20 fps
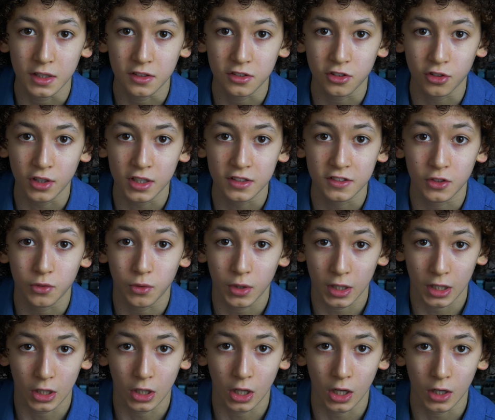It's crazy what
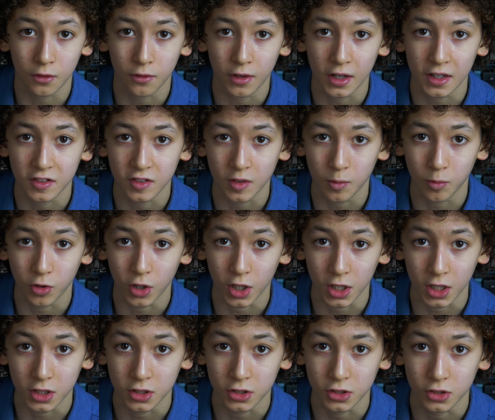a long way some
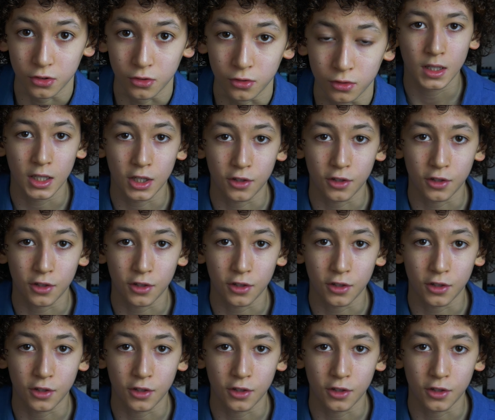work can do.